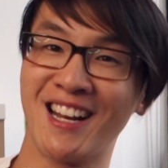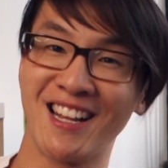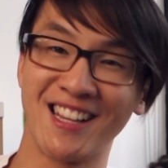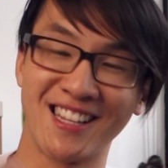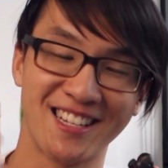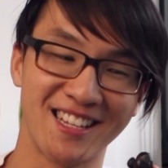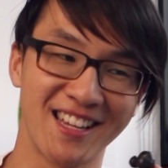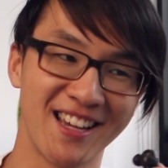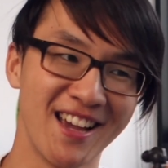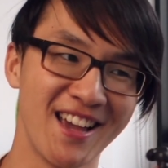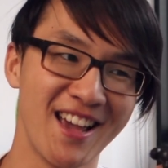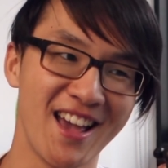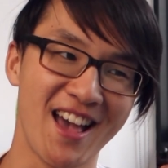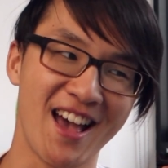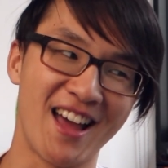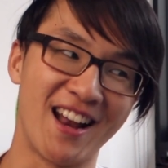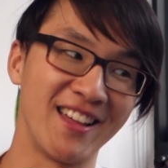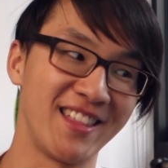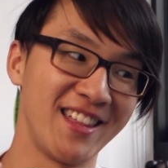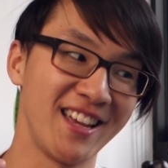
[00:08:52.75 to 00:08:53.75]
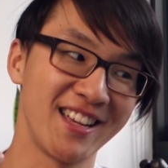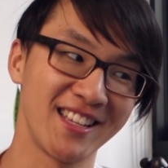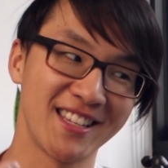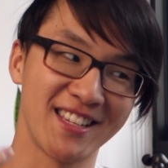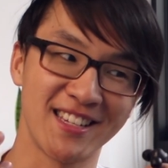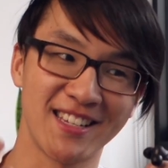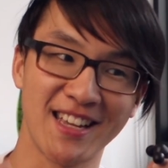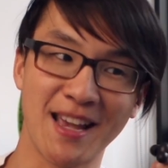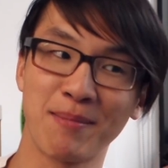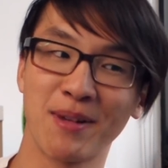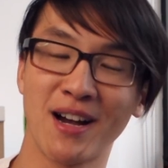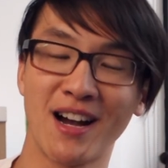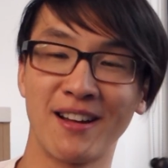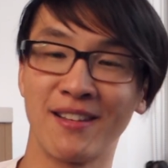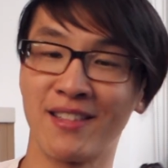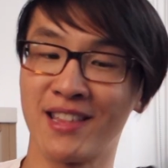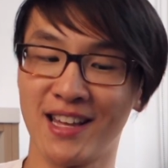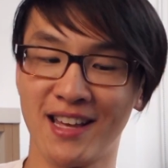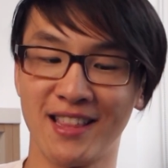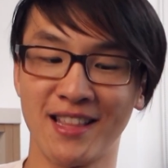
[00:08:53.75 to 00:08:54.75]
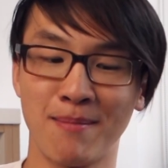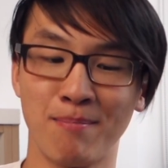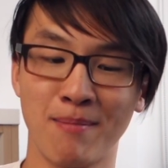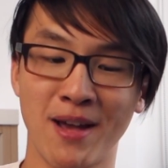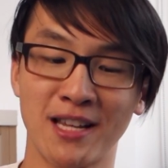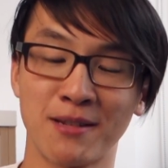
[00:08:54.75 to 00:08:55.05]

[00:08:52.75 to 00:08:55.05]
and I think it's the same kind of thing that